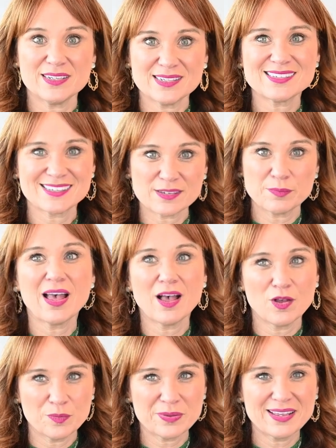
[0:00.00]
needs some
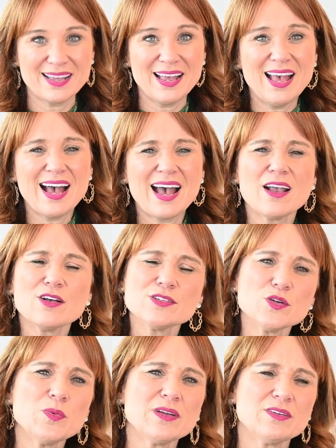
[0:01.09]
help. I
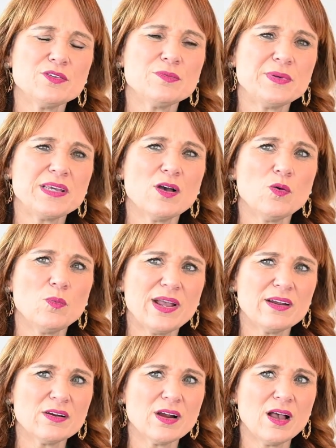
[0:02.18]
also want you to be
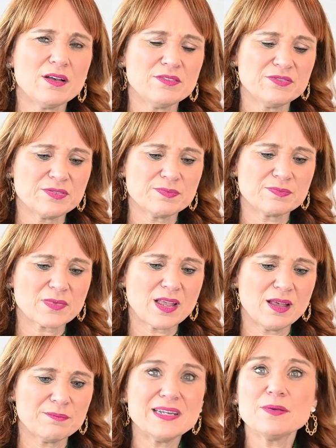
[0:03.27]
aware of
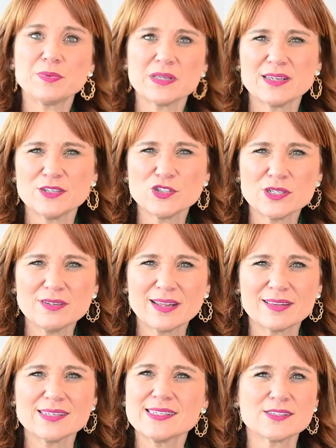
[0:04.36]
manipulation.
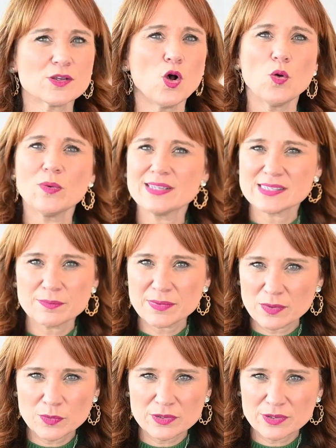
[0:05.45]
Now, this is always
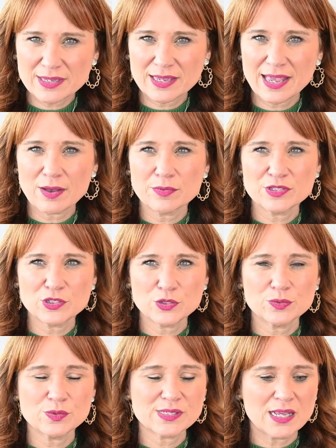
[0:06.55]
something we're looking at with
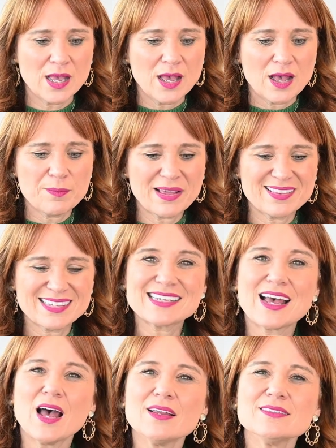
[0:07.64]
twos, about this
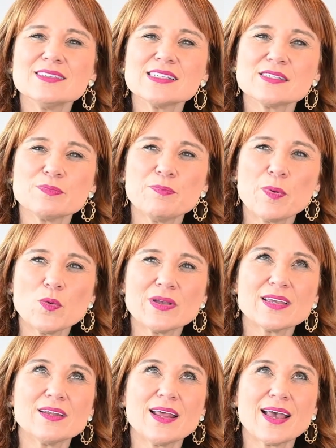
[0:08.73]

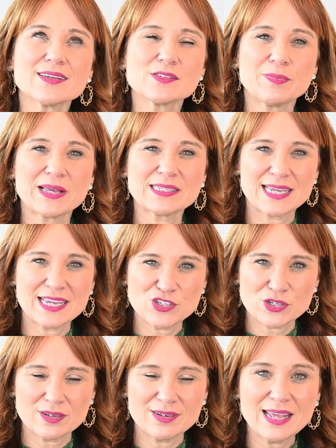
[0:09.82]
unspoken
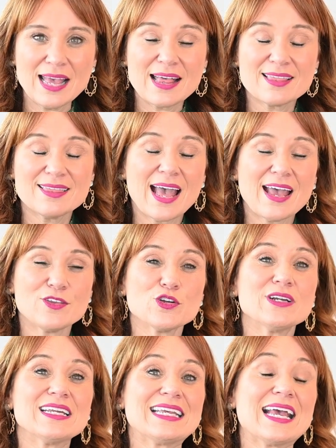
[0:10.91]
expectation that
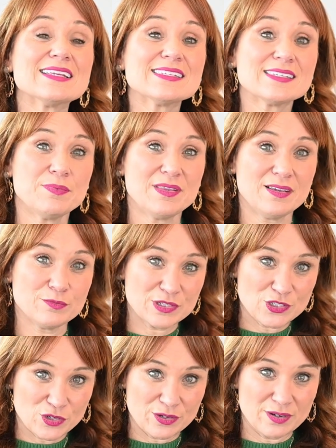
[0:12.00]
you're going to get something in
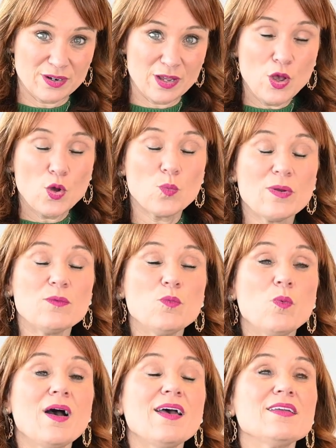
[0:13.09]
return. We
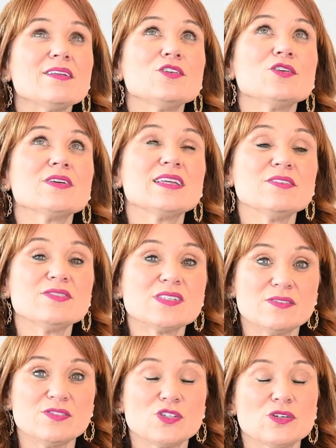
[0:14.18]
want your gifts
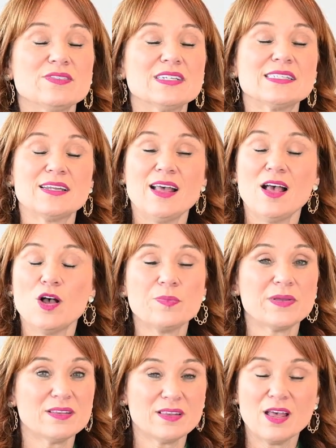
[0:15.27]
of service and help
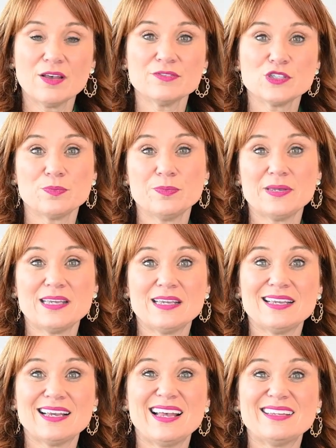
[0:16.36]
and love to
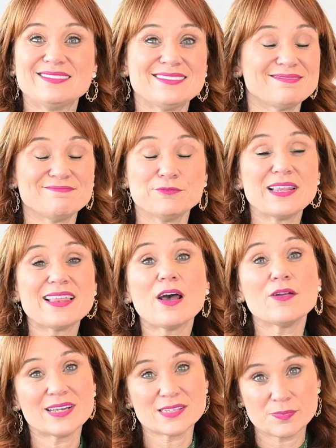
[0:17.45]
be
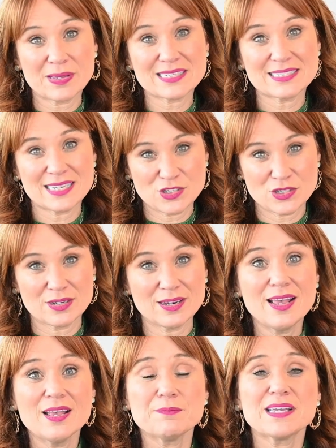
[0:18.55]
without expectation,
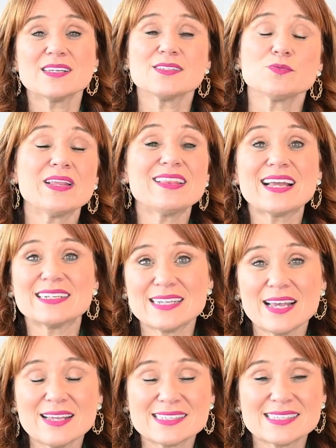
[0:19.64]
because what that
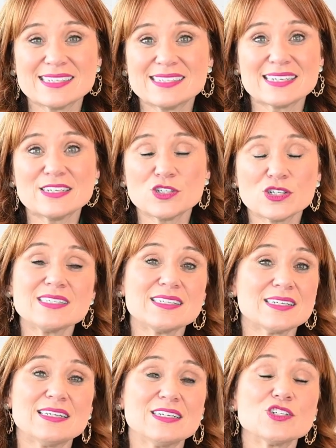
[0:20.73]
does is it
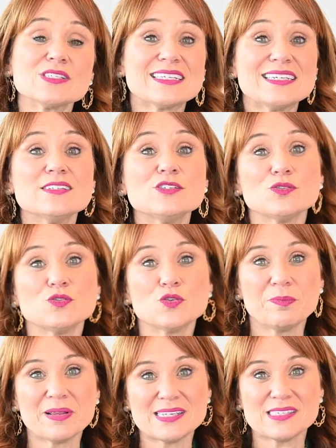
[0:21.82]
just leads you to
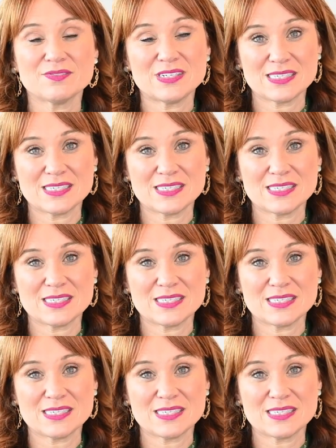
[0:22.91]
a place of